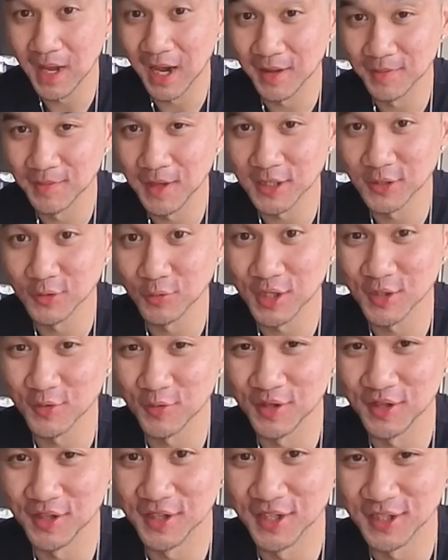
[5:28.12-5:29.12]
Yeah, that's
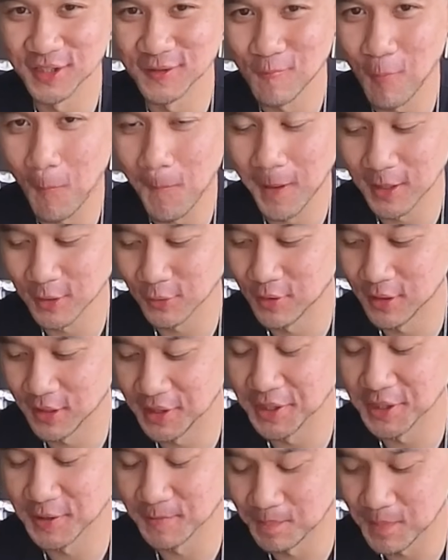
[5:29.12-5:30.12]
what it is. That's
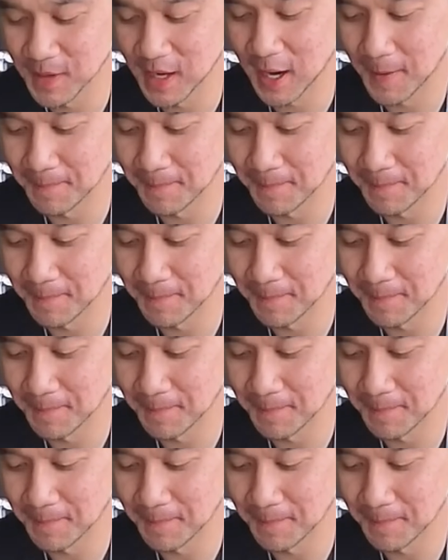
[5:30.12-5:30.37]
what it is.